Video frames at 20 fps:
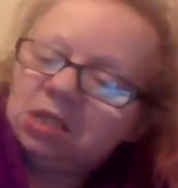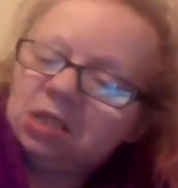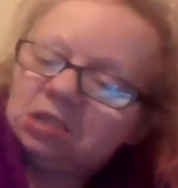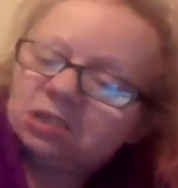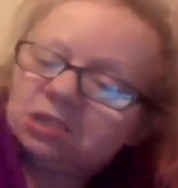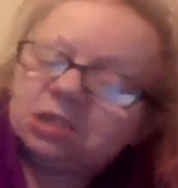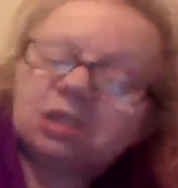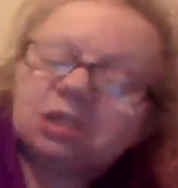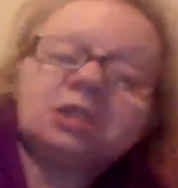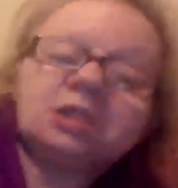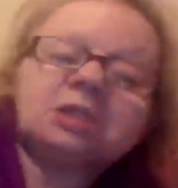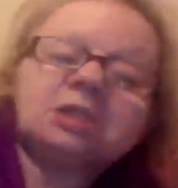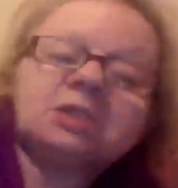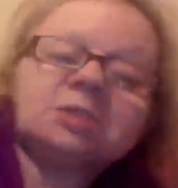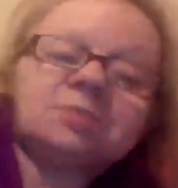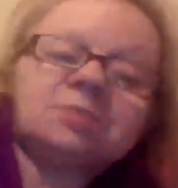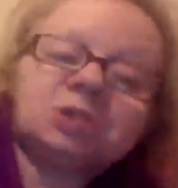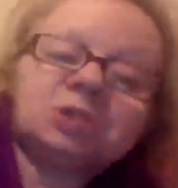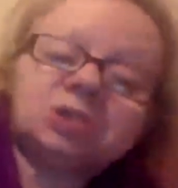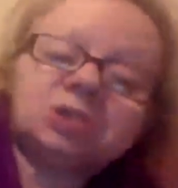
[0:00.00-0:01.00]
certain
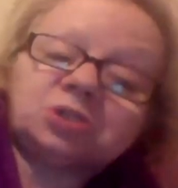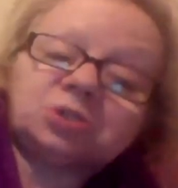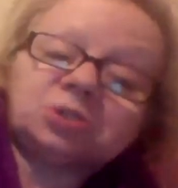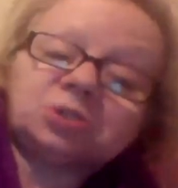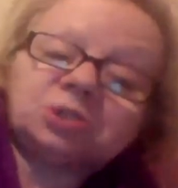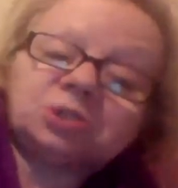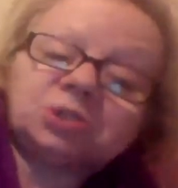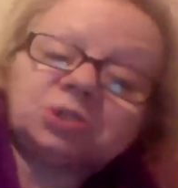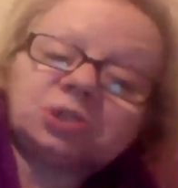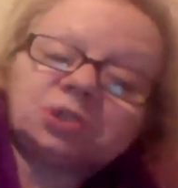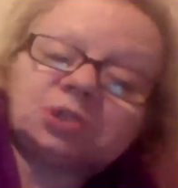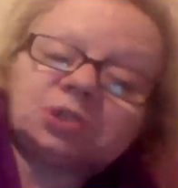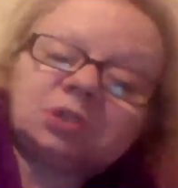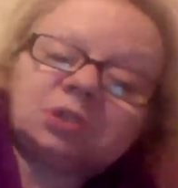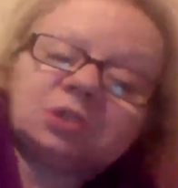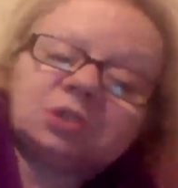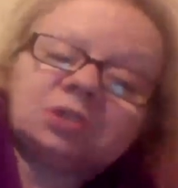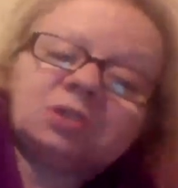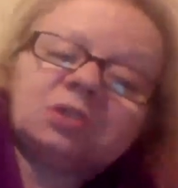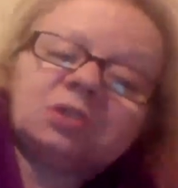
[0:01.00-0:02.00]
individuals
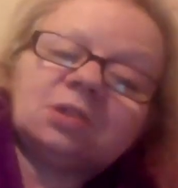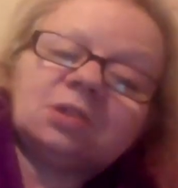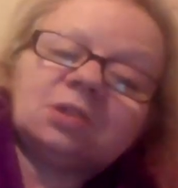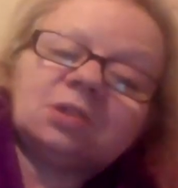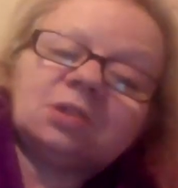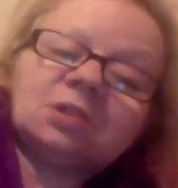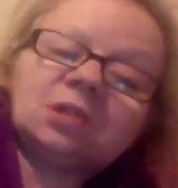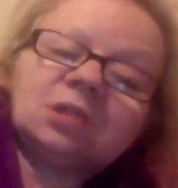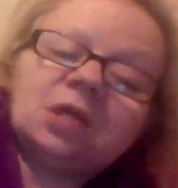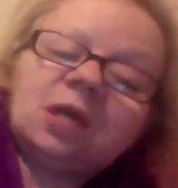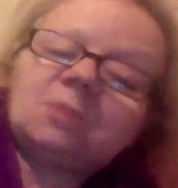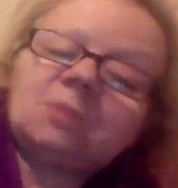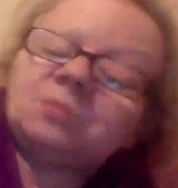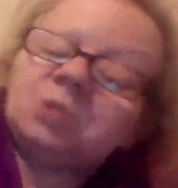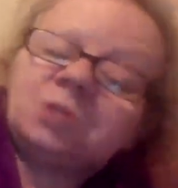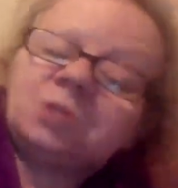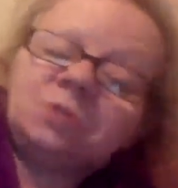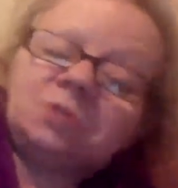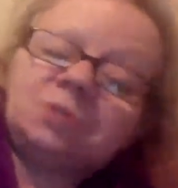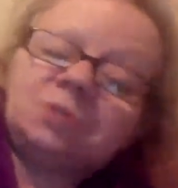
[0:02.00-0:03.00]
have
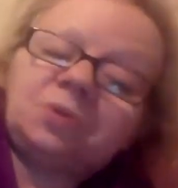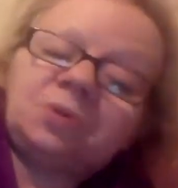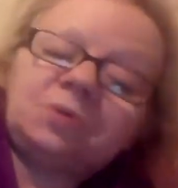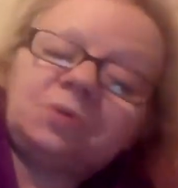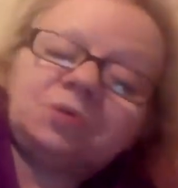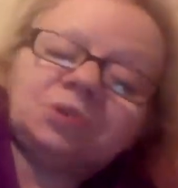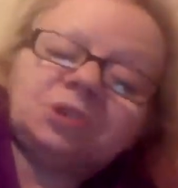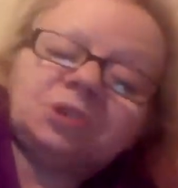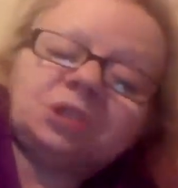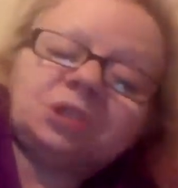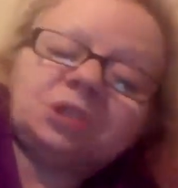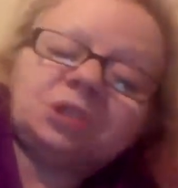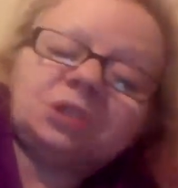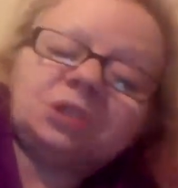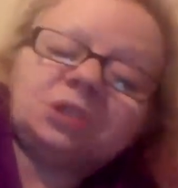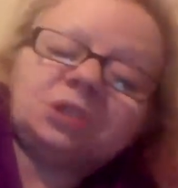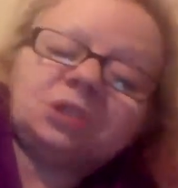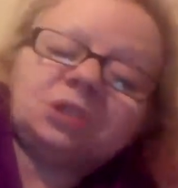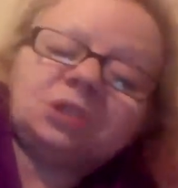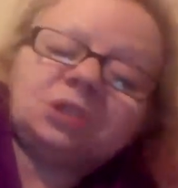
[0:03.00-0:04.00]
no authority.
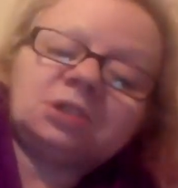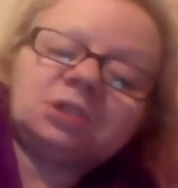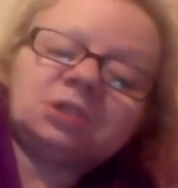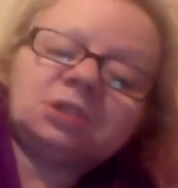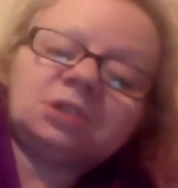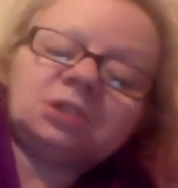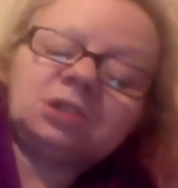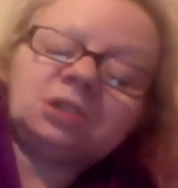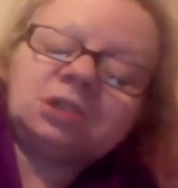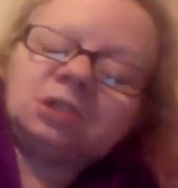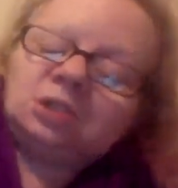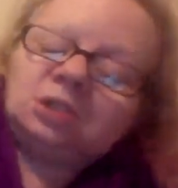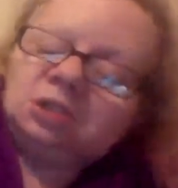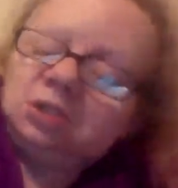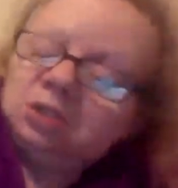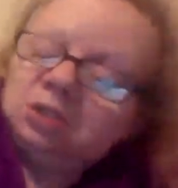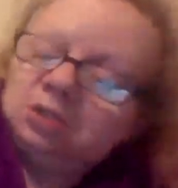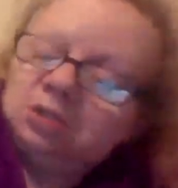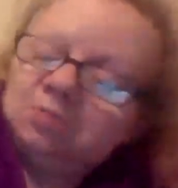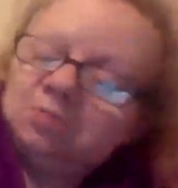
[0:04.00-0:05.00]

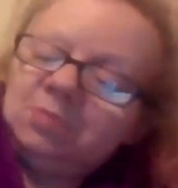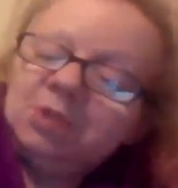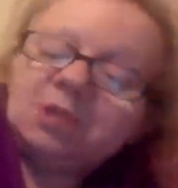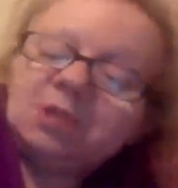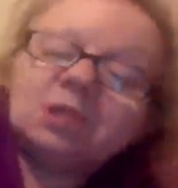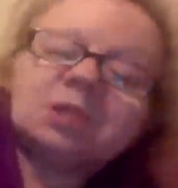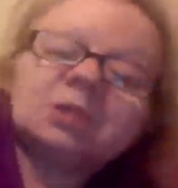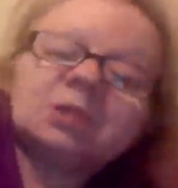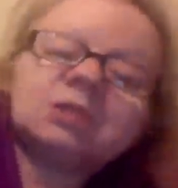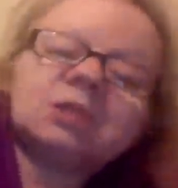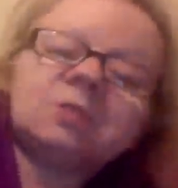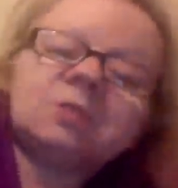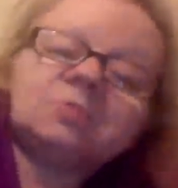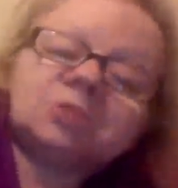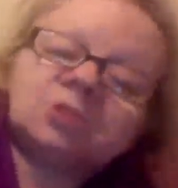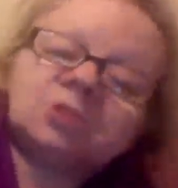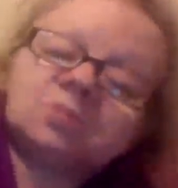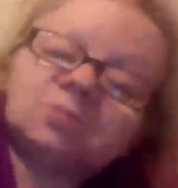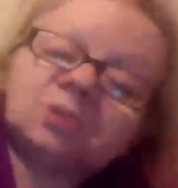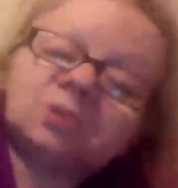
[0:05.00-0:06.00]
They make an
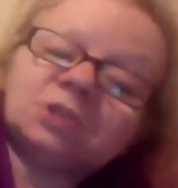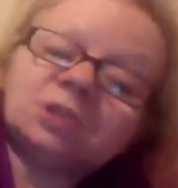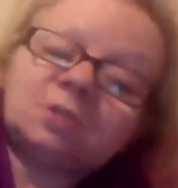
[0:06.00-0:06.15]
assumption.